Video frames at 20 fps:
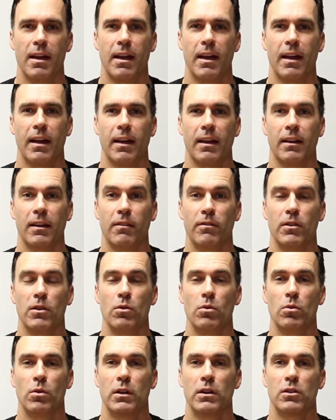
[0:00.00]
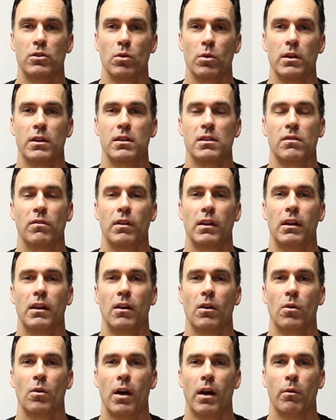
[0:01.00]
And if you enjoyed this
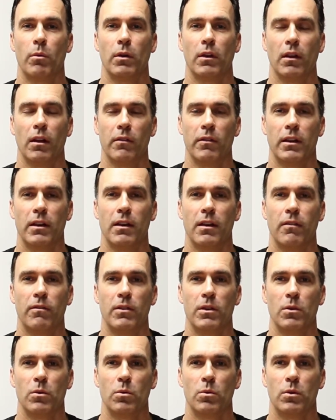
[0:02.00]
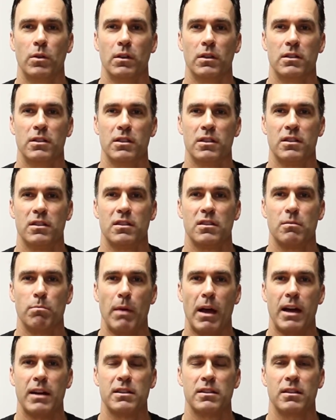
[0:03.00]
video, I would love it if you could just
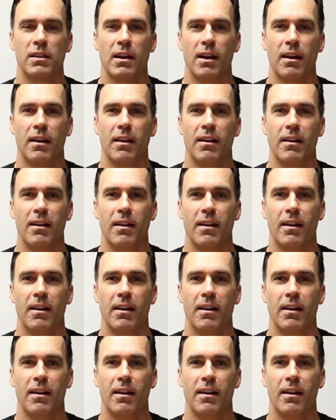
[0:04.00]
smash that